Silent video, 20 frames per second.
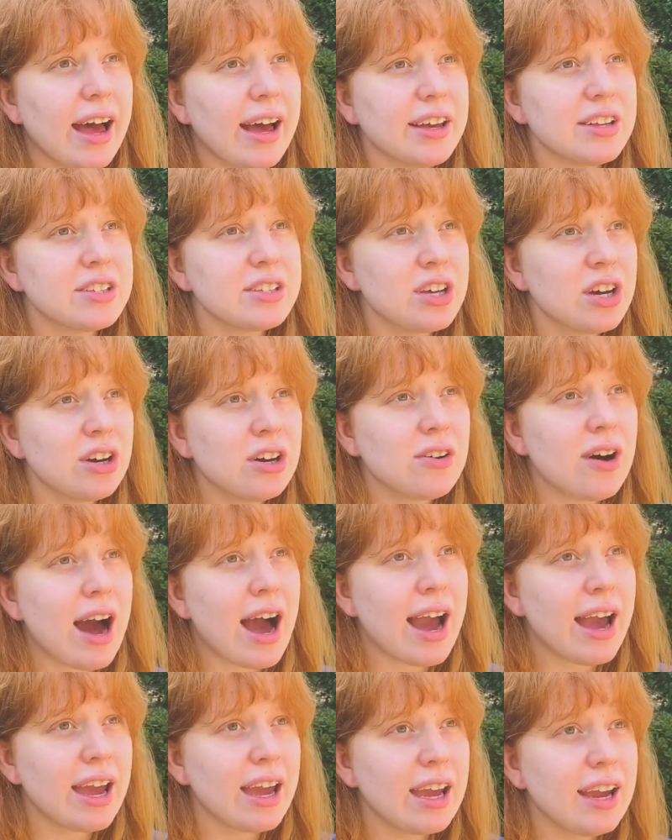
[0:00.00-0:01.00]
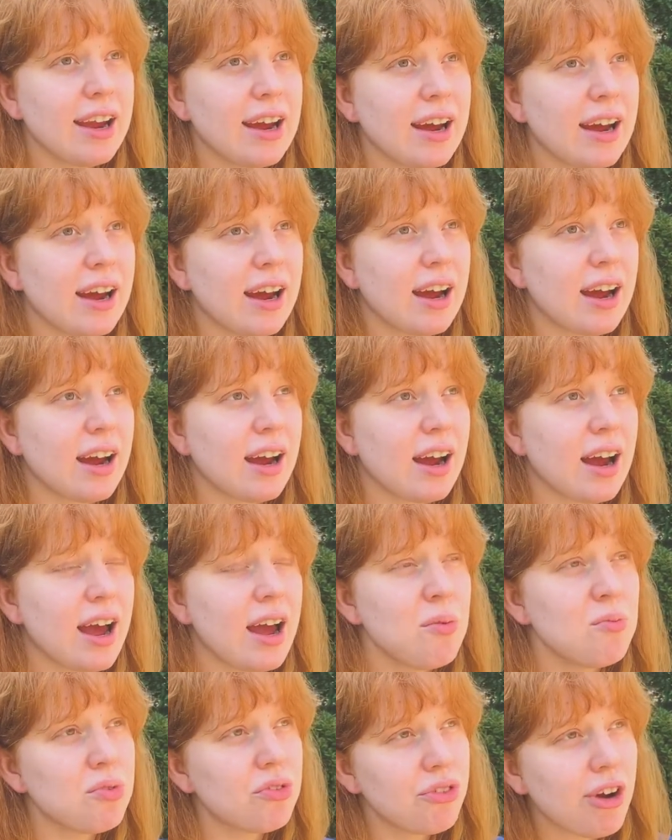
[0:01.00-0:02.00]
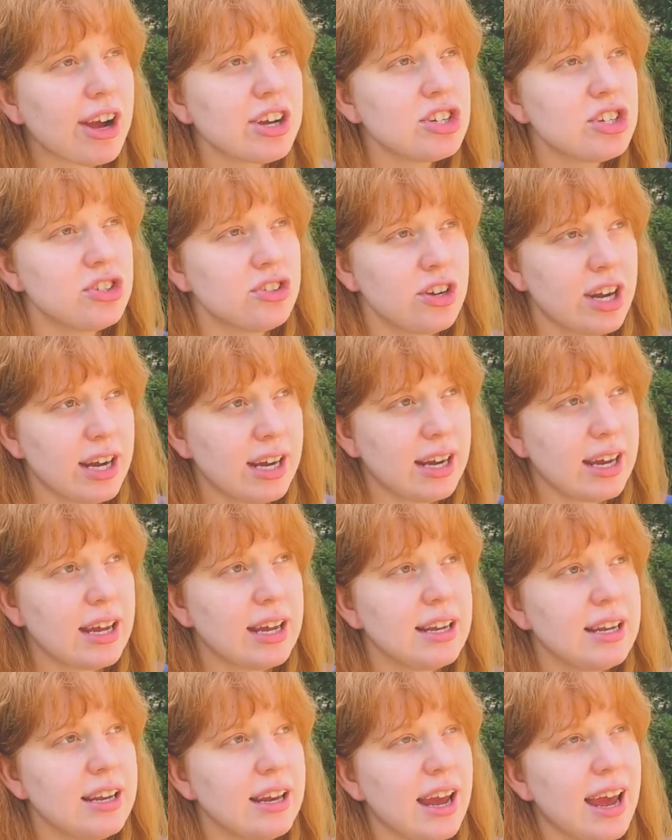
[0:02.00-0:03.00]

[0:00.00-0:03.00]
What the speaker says: So I I'm frustrated